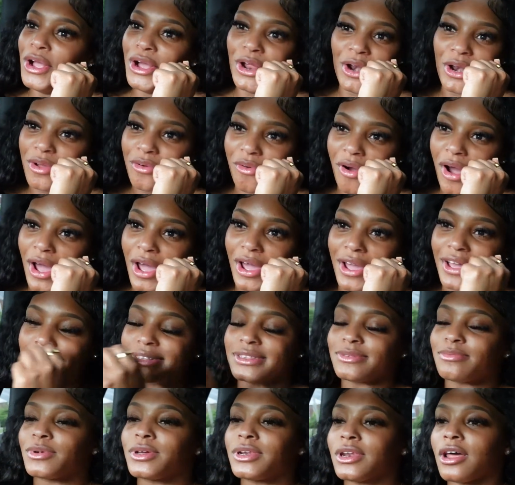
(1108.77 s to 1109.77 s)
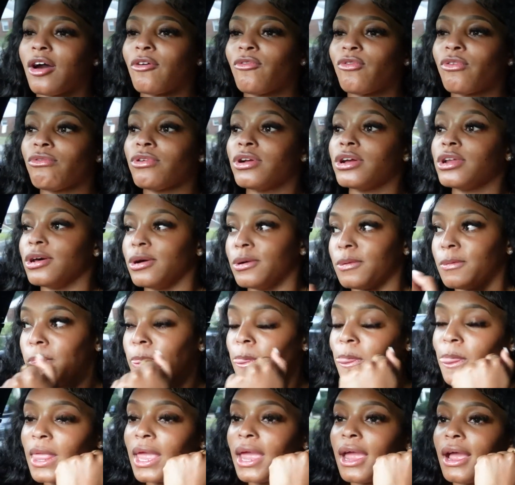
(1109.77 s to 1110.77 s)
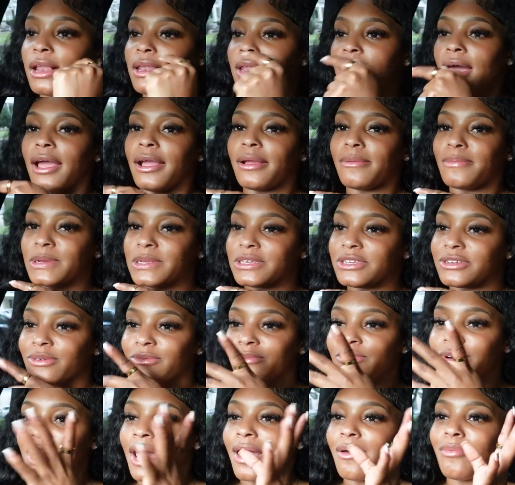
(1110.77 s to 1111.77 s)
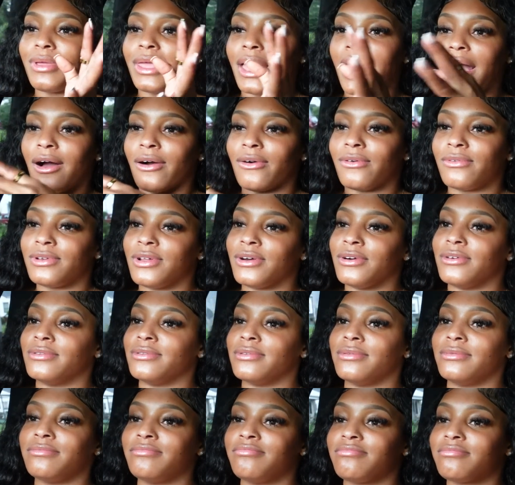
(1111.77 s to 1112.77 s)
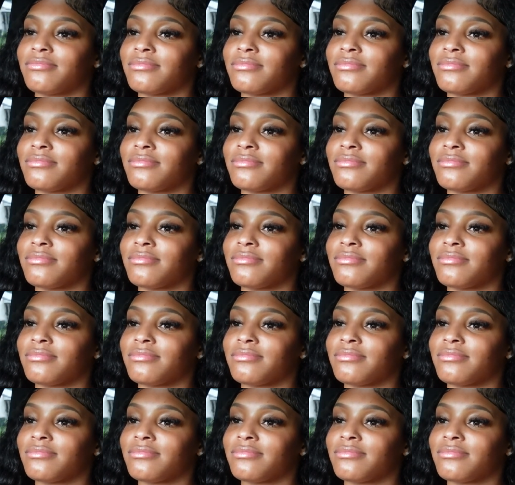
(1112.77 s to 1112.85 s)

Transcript: anyways, but not for real though. Like, bitch, when I be out though,